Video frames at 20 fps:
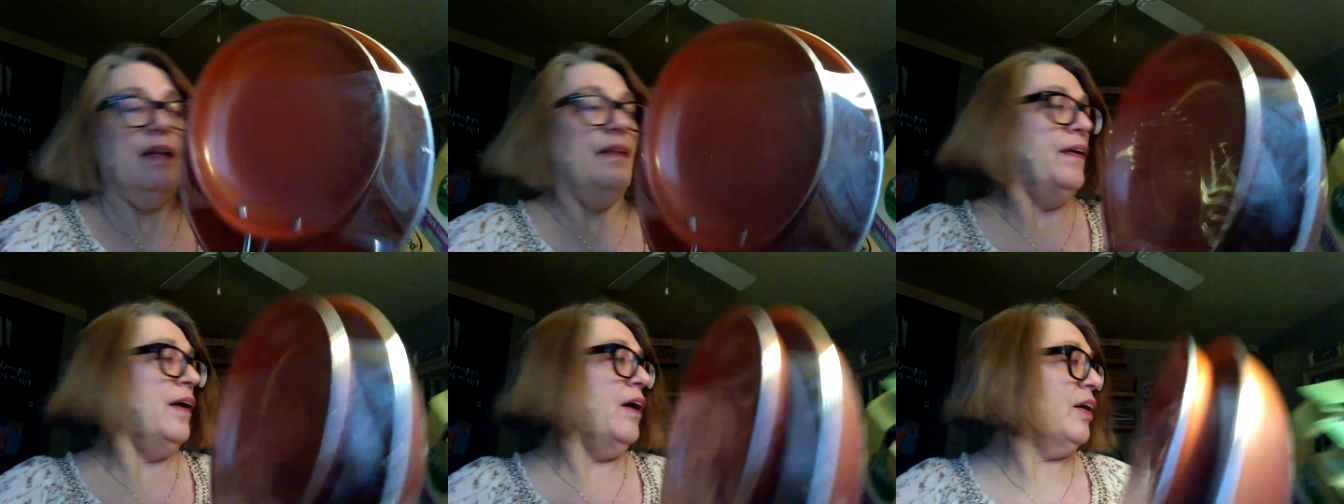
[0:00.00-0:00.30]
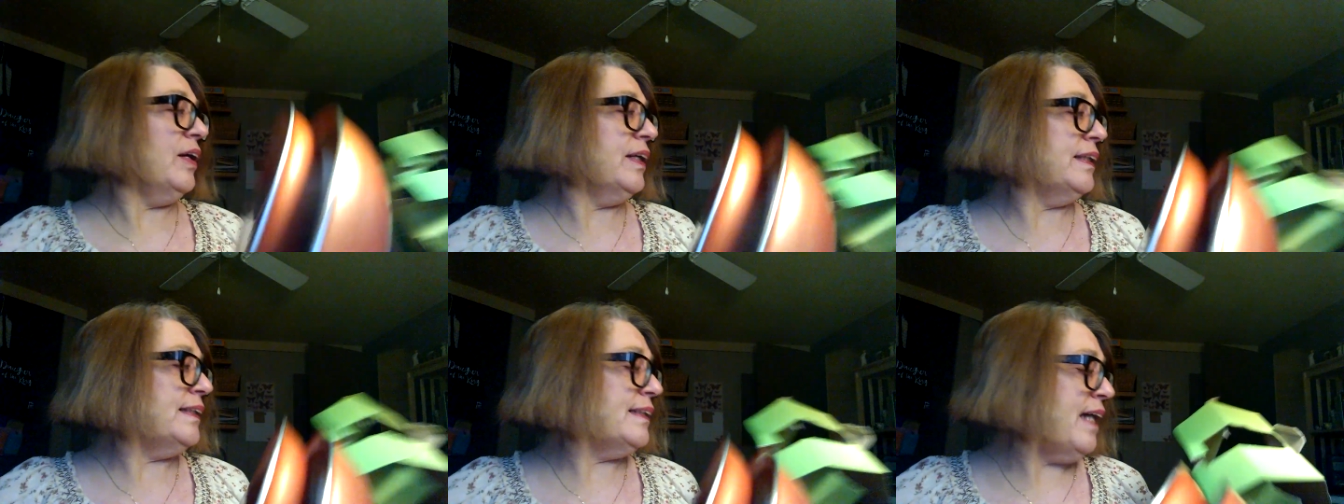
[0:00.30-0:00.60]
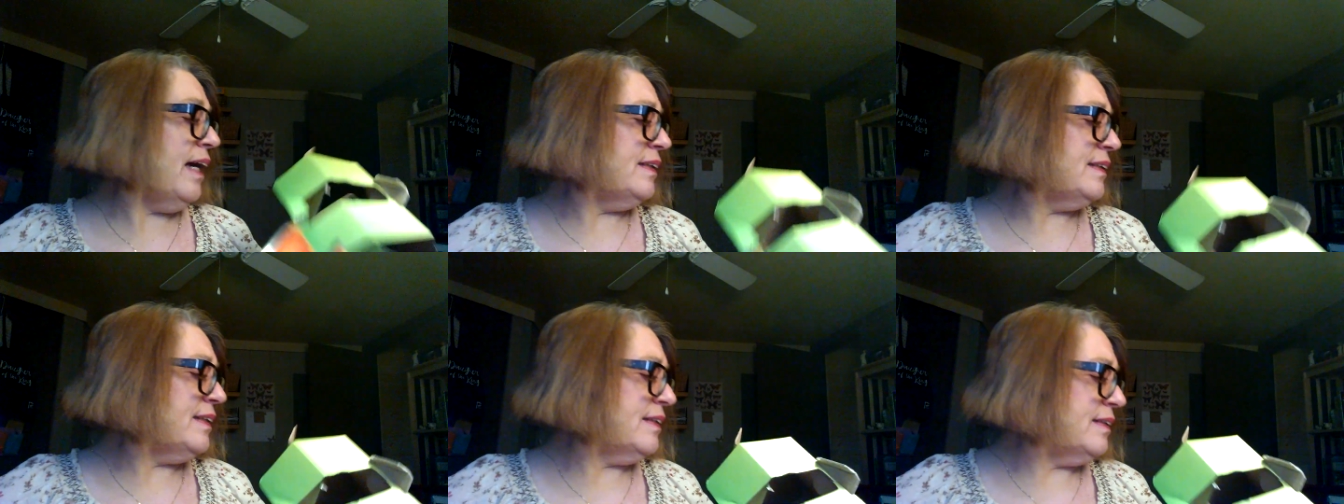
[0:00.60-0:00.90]
They're good
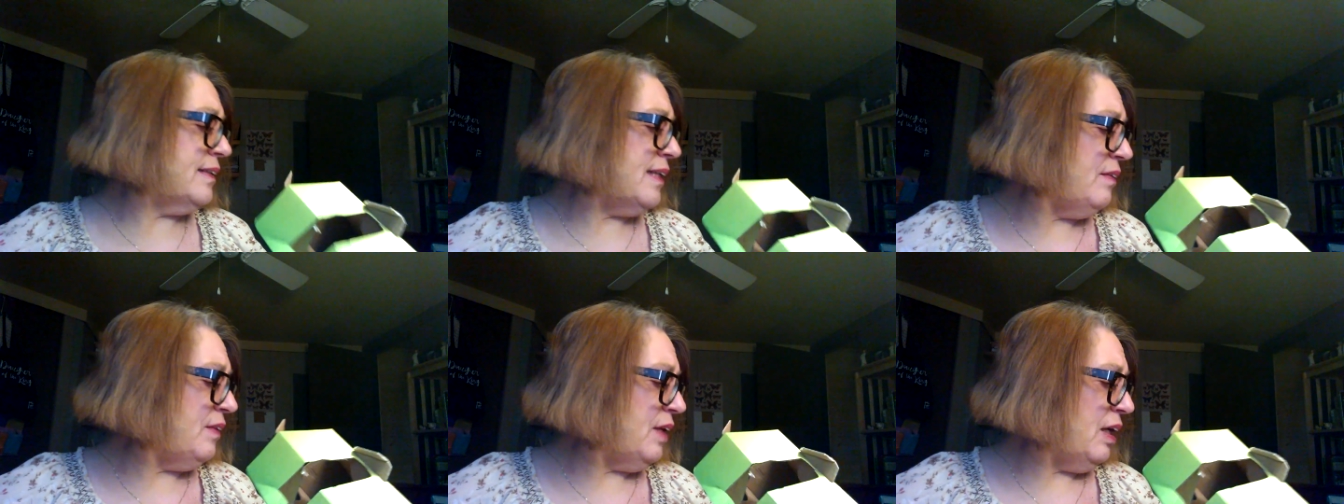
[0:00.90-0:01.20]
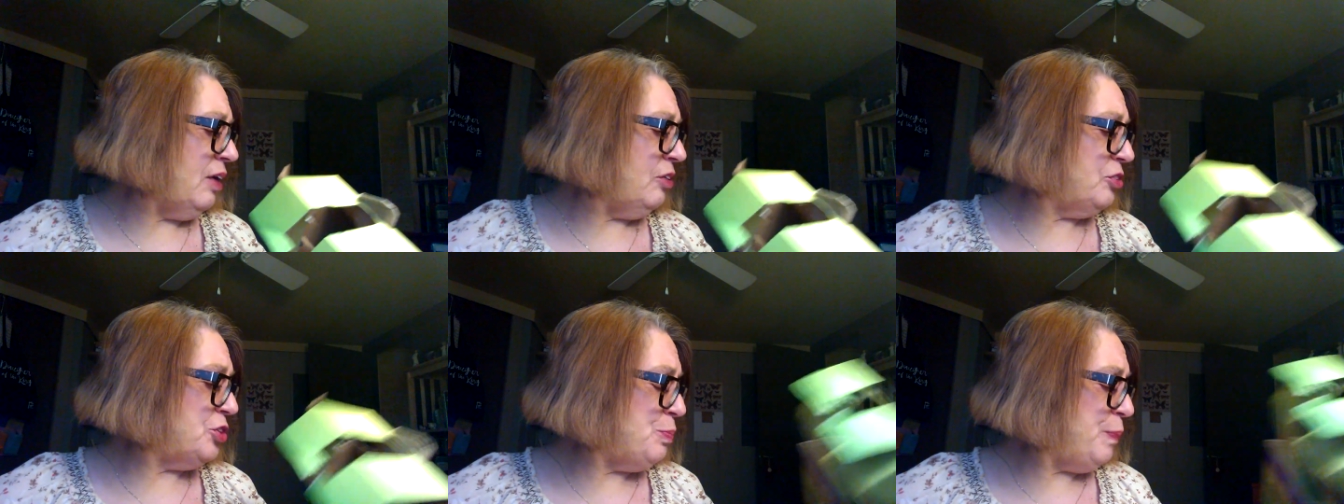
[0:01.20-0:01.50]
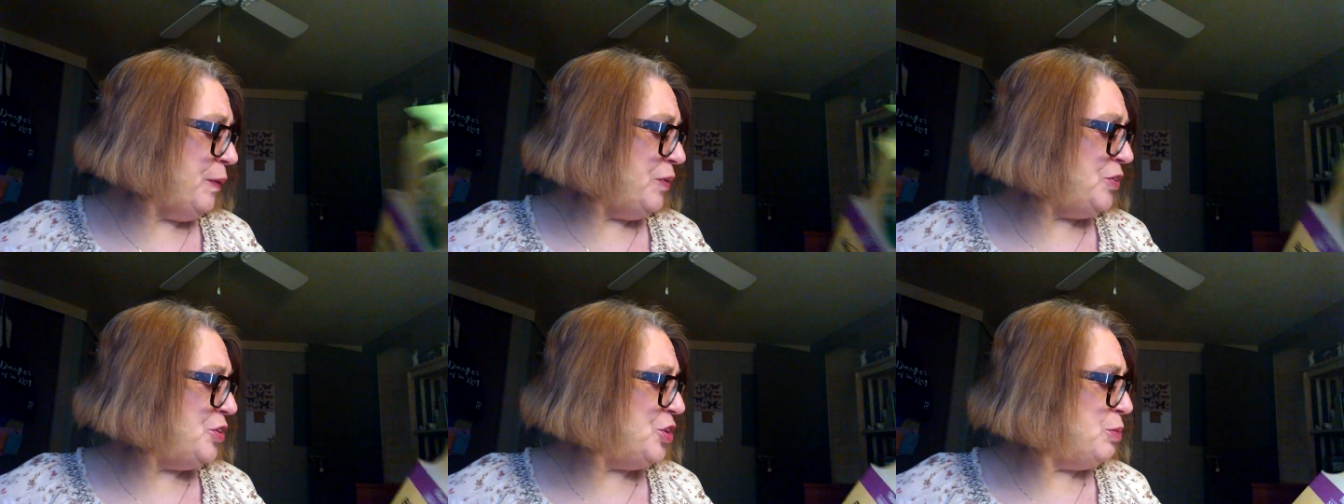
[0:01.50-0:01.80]
sizes, and they are
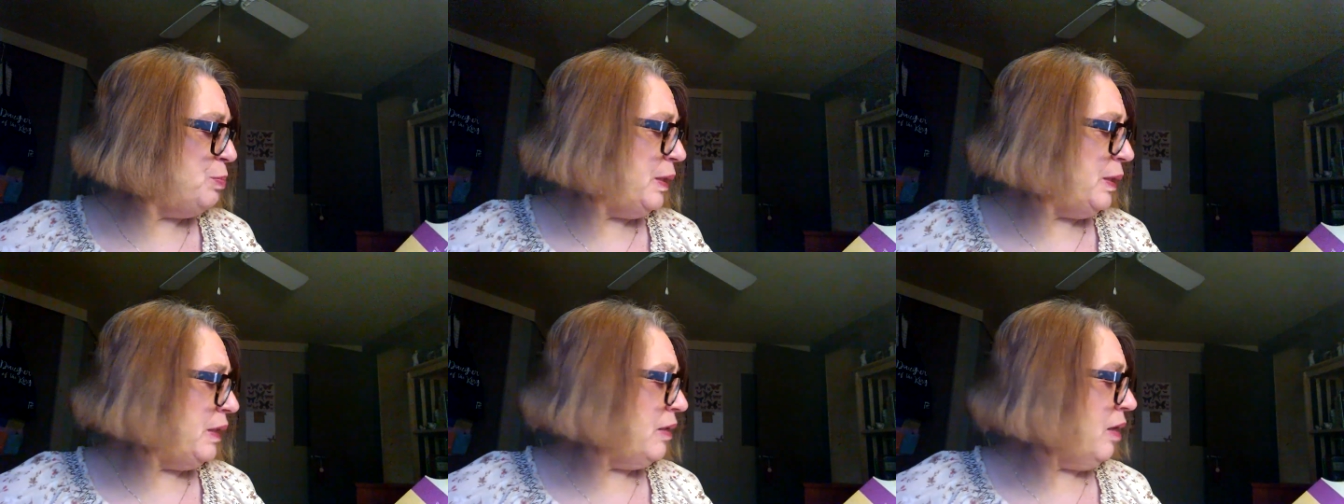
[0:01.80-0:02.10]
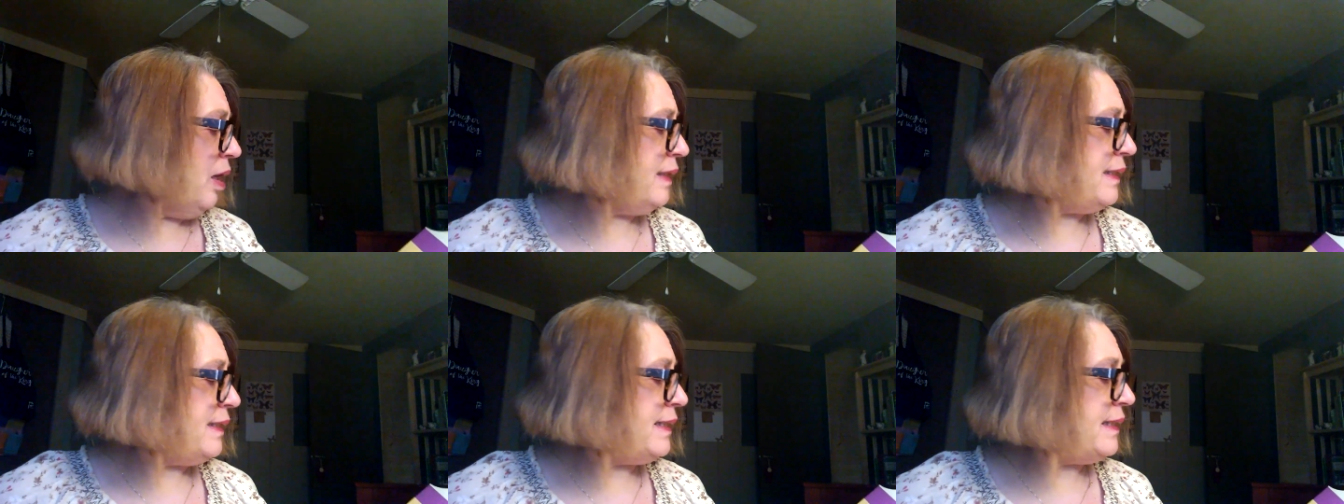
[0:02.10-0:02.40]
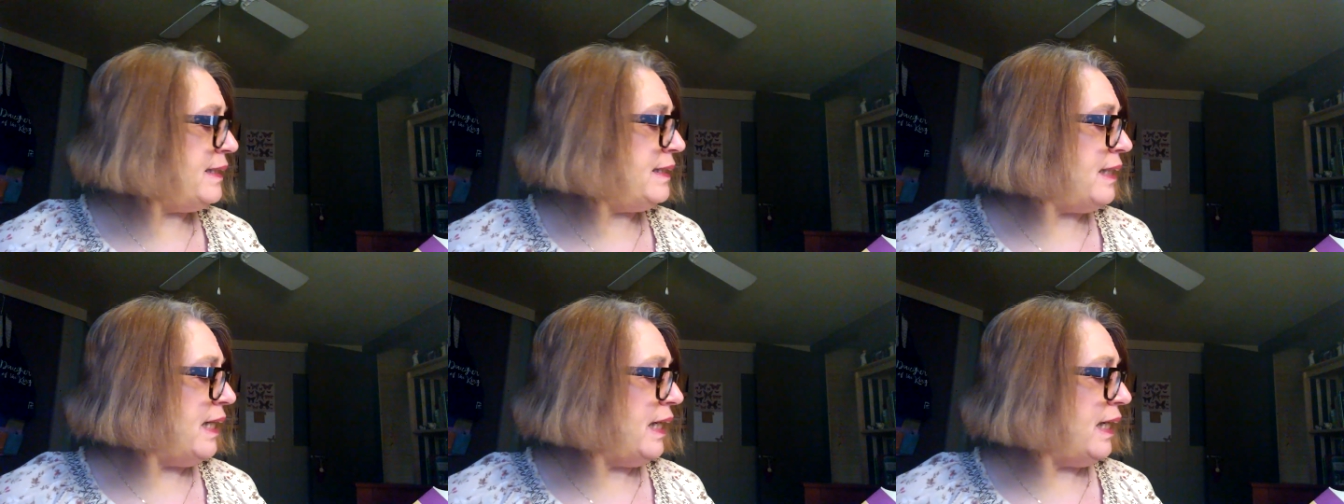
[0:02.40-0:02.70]
supposed to be
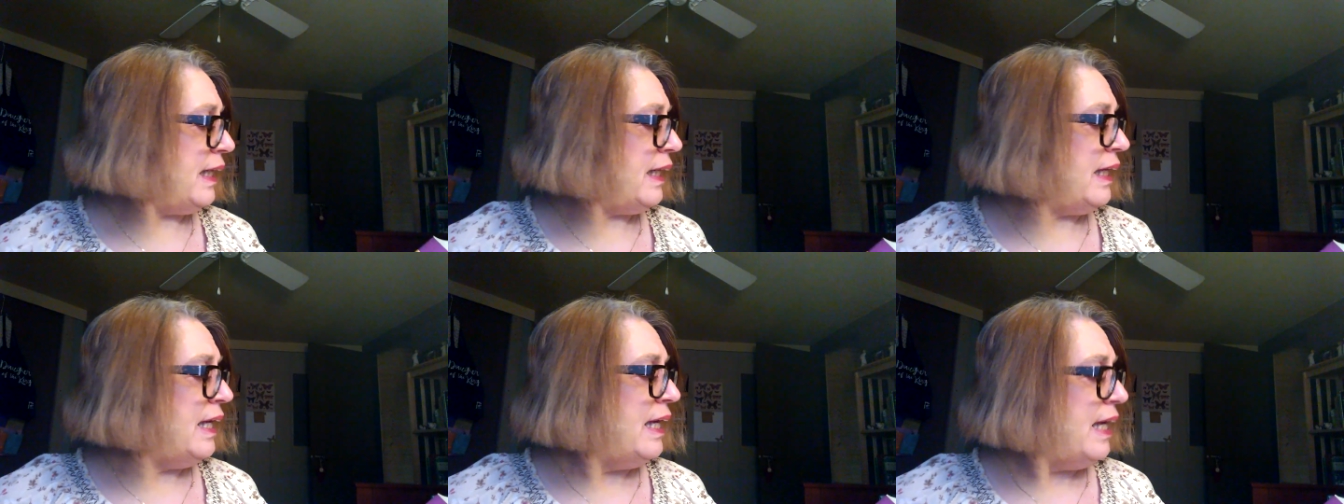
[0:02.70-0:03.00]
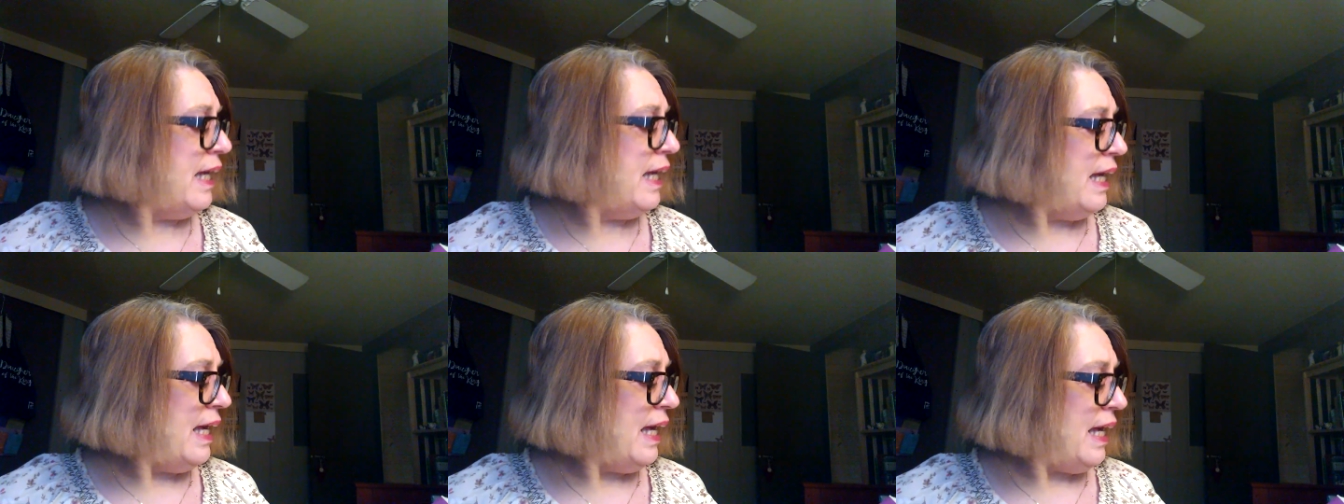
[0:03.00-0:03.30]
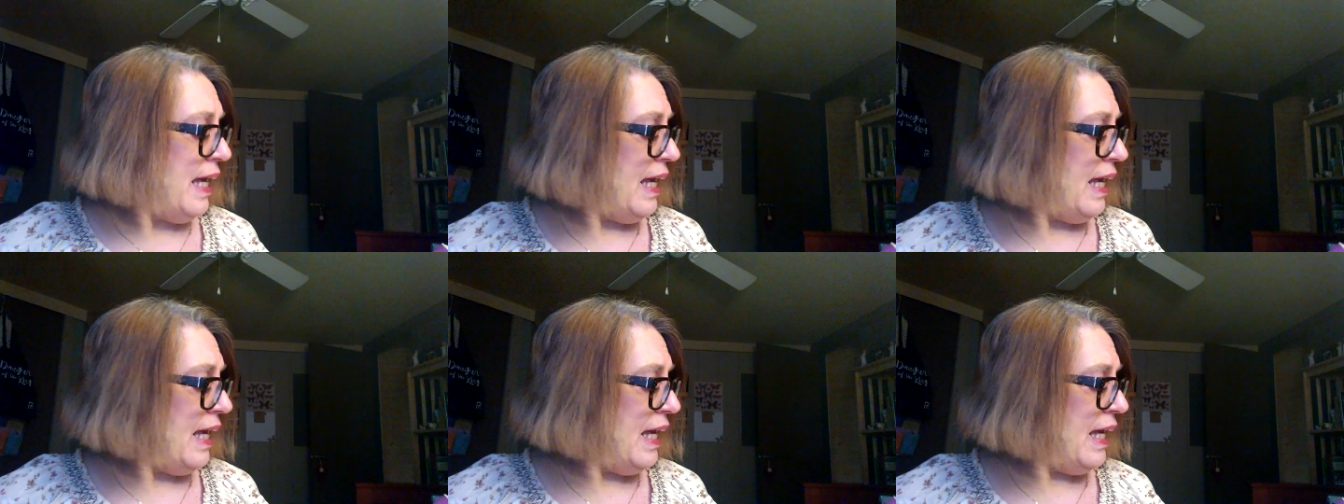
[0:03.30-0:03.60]
non-stick.
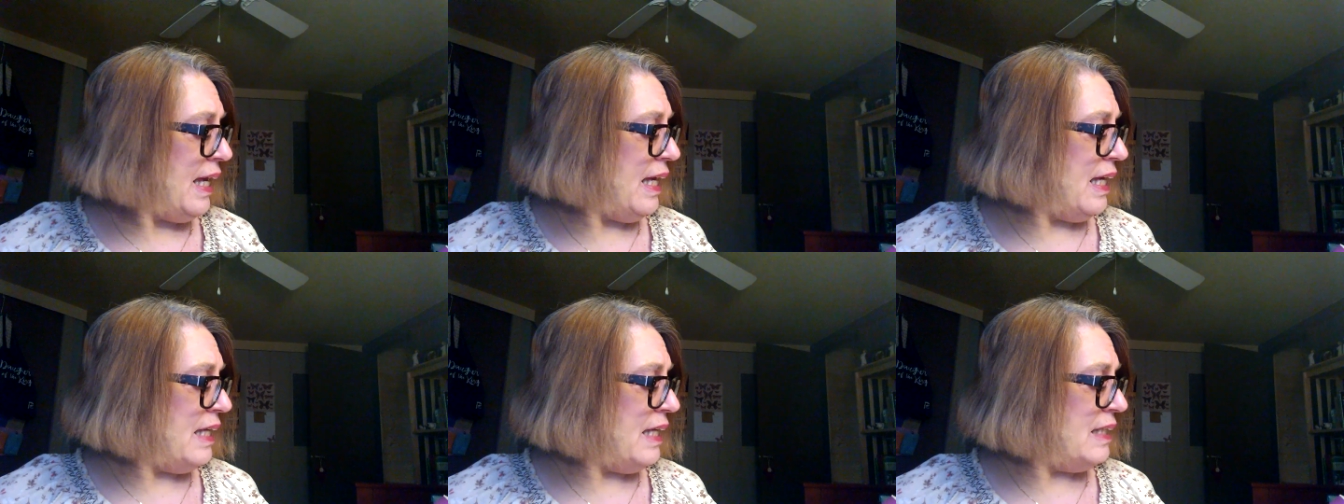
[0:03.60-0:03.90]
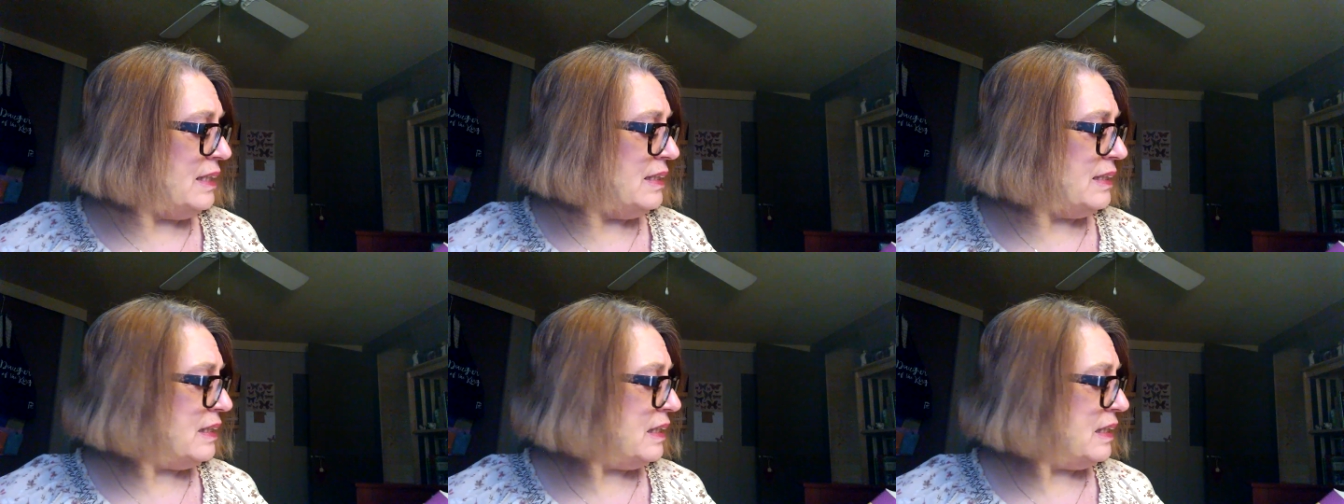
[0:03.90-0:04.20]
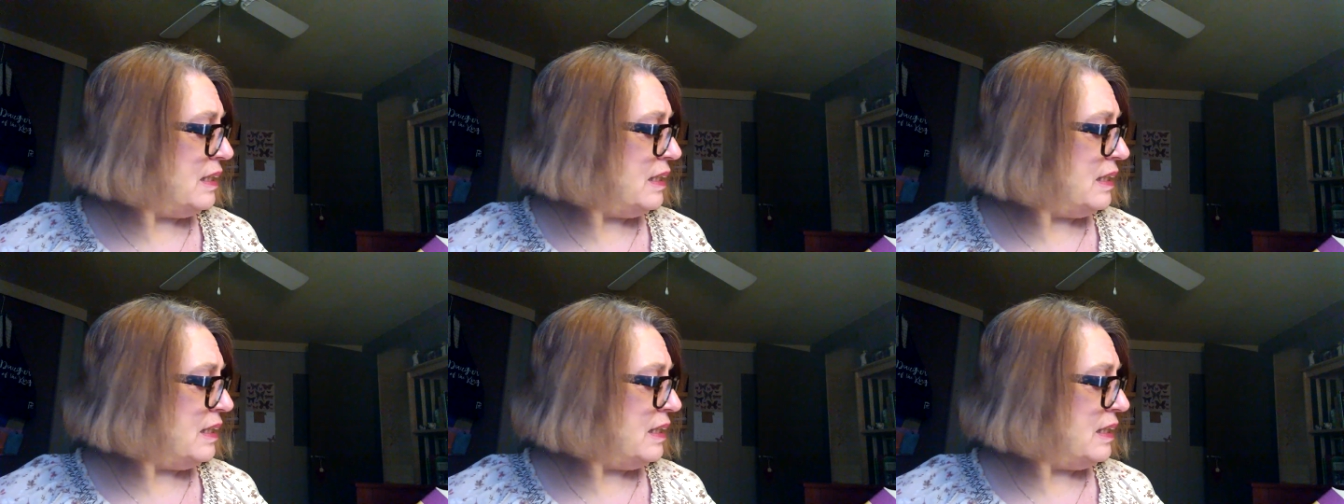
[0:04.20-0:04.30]
And